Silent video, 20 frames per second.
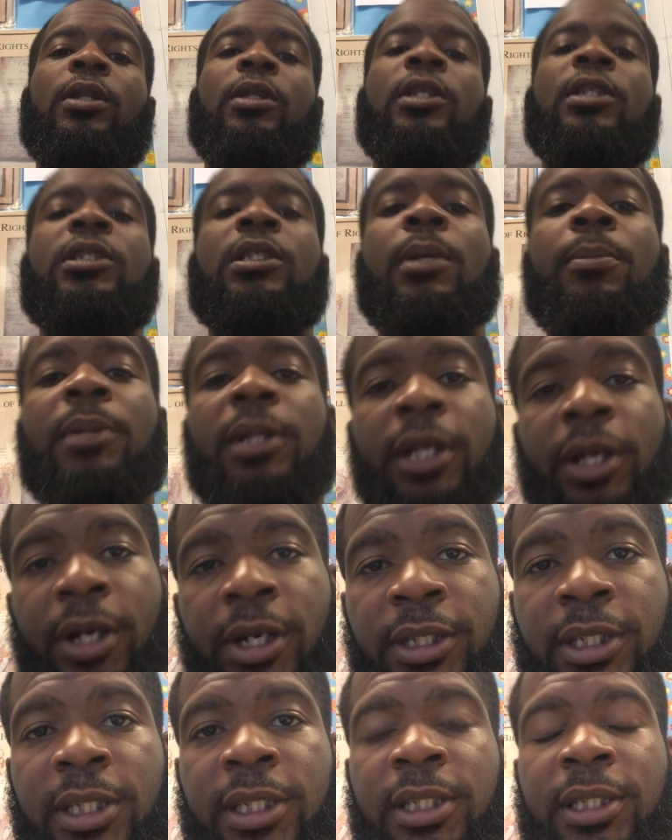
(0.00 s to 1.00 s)
the
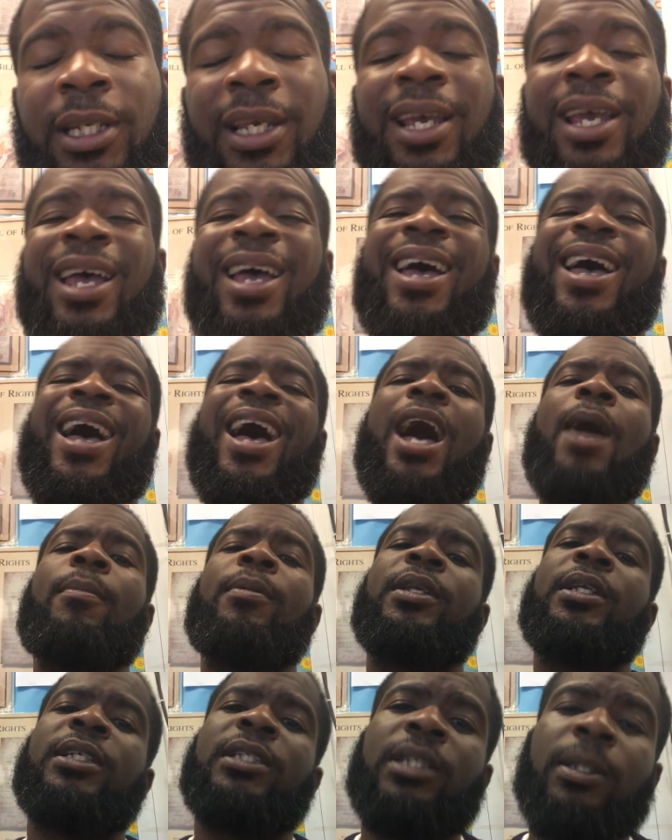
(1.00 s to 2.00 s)
similarities. How
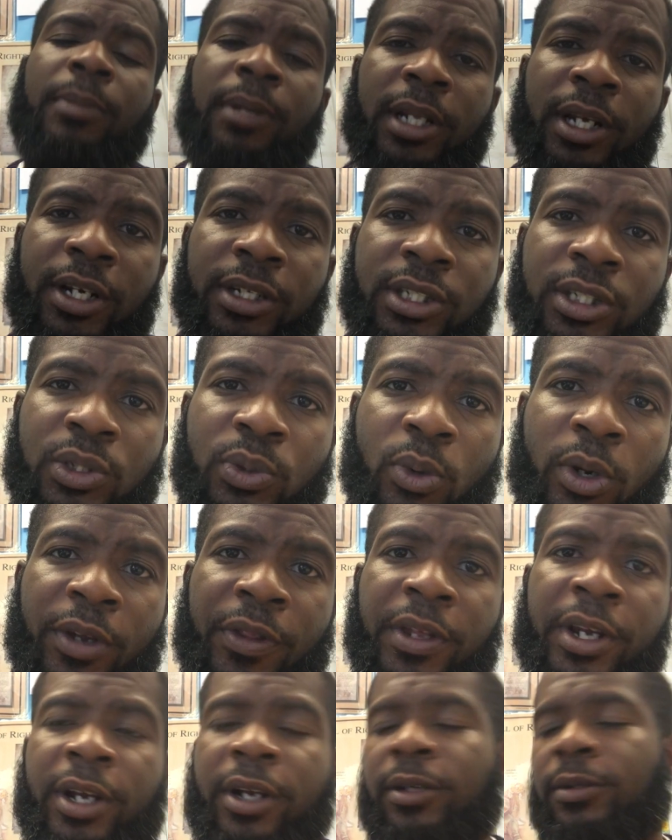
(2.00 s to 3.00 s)
many similarities
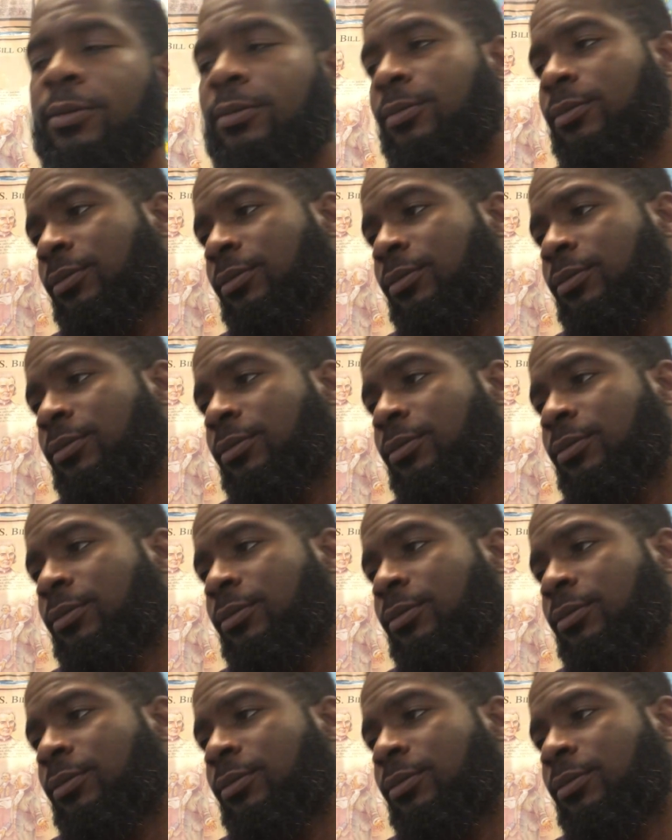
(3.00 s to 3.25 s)
were there?